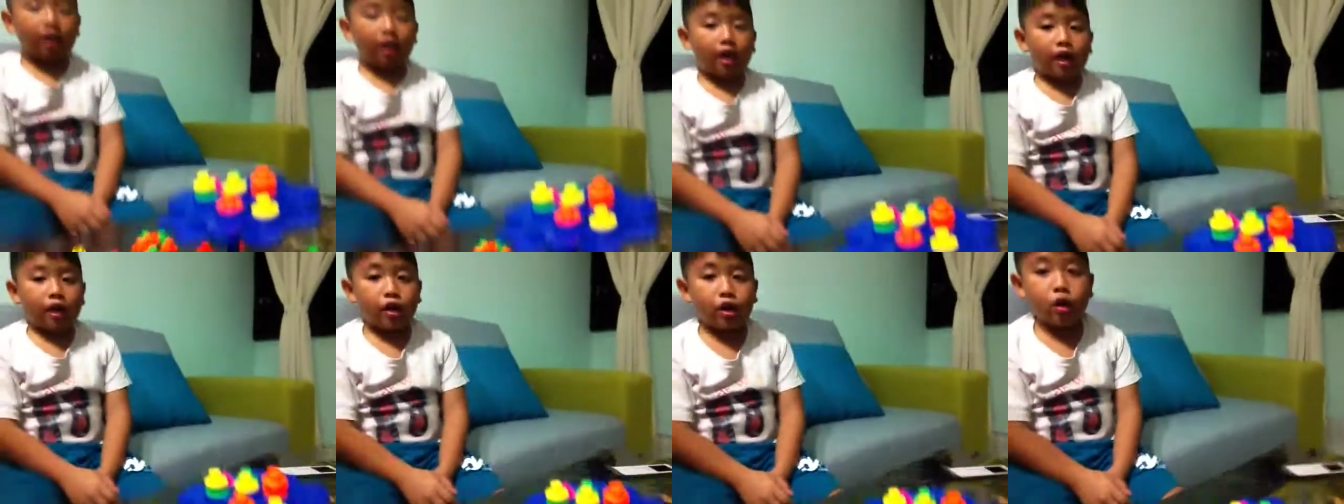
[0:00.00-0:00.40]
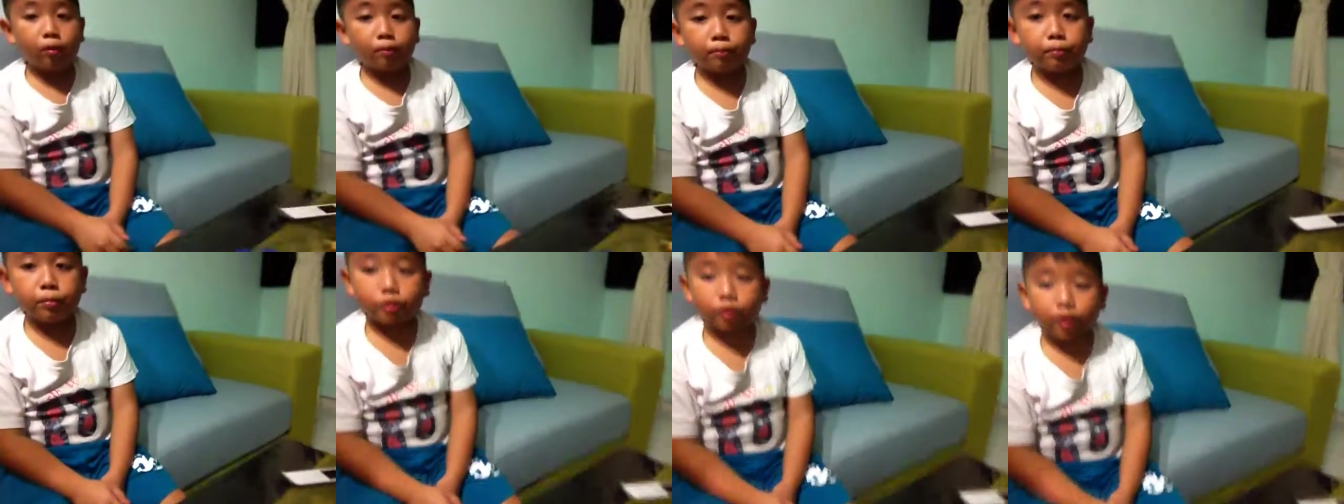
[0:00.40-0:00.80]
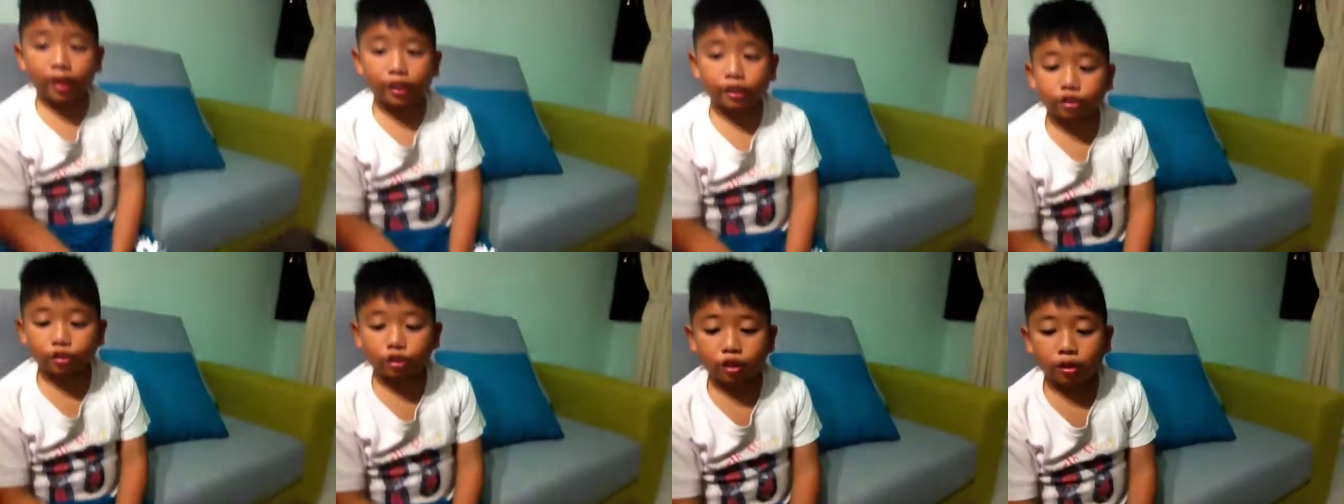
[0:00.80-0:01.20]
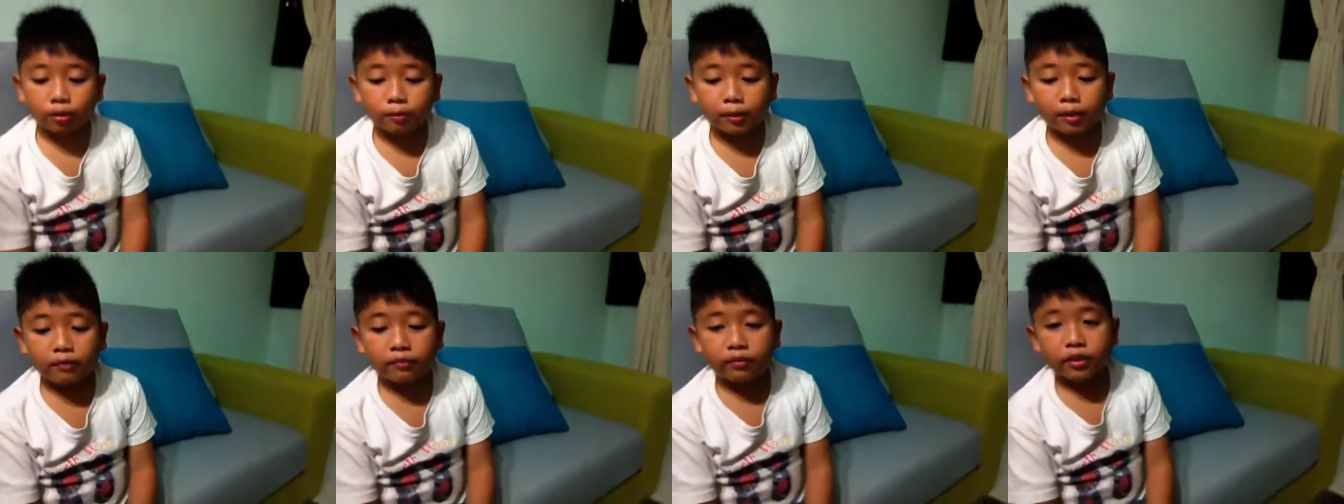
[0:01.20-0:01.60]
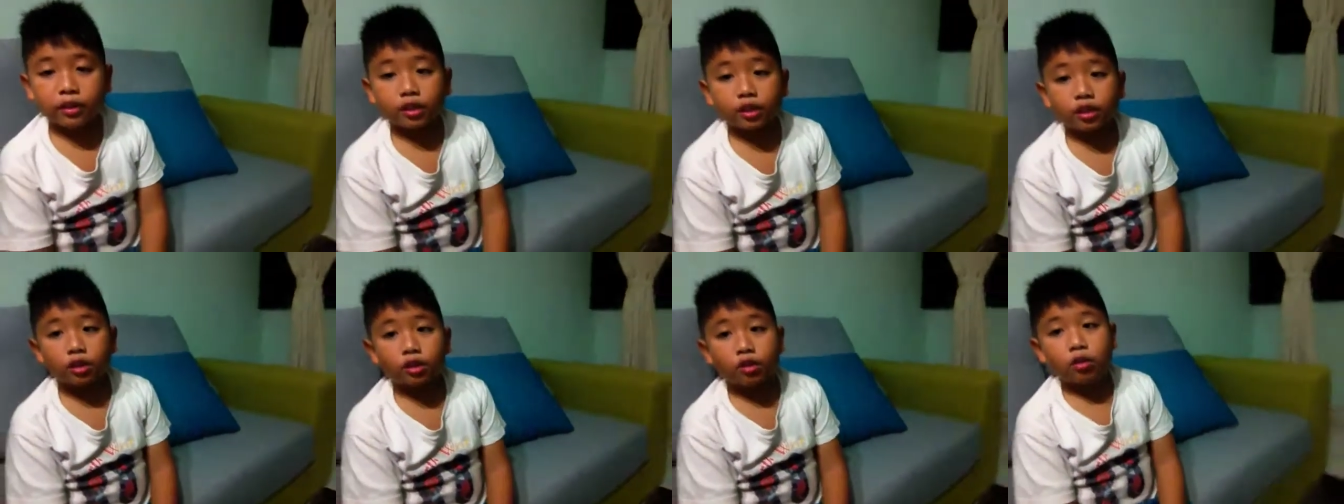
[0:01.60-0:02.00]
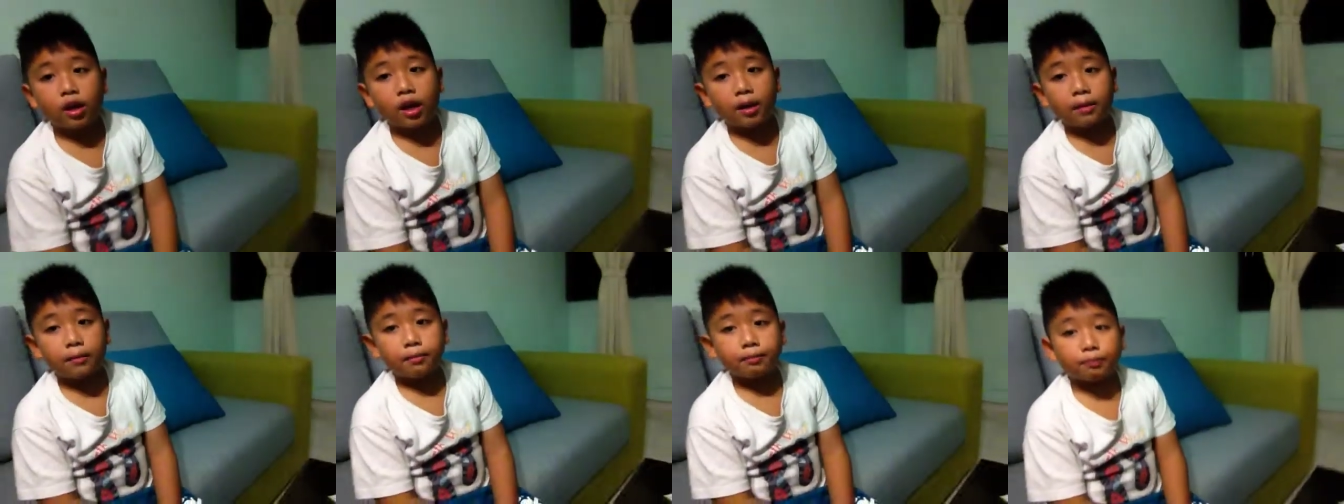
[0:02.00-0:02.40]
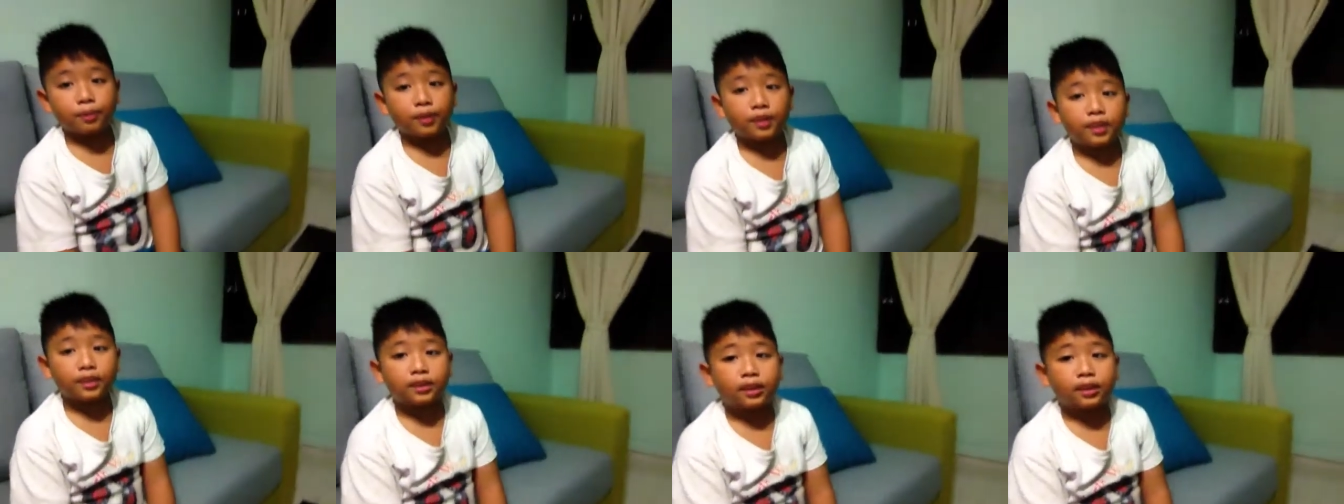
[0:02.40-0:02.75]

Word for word: I hope you enjoyed my video and please